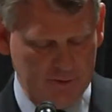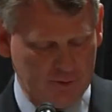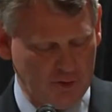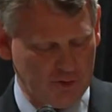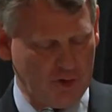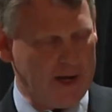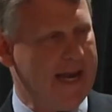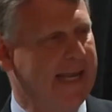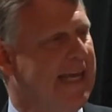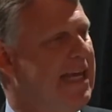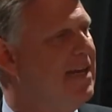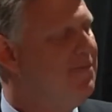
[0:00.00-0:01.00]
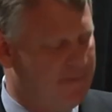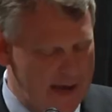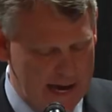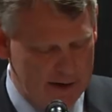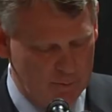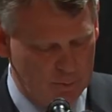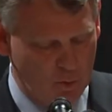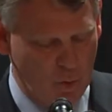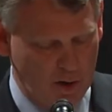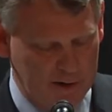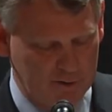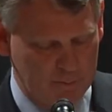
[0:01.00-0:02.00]
interns are gaining invaluable
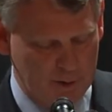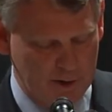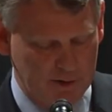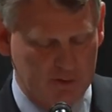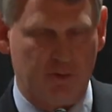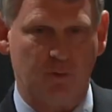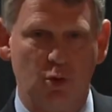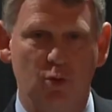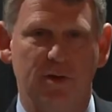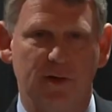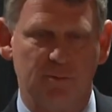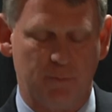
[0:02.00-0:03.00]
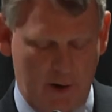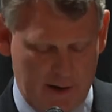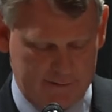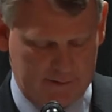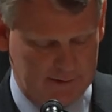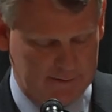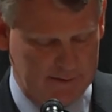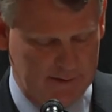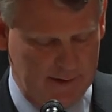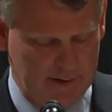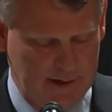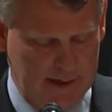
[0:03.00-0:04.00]
work experience through this process,
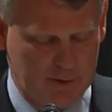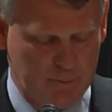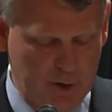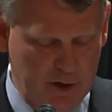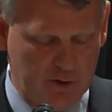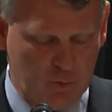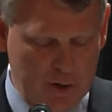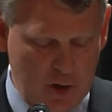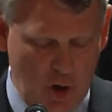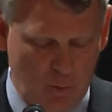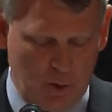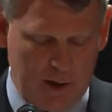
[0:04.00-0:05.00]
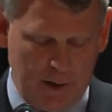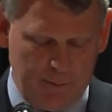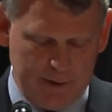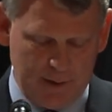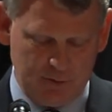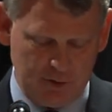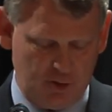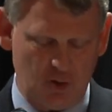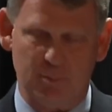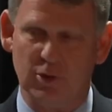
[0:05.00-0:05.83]
experience we hope will help them secure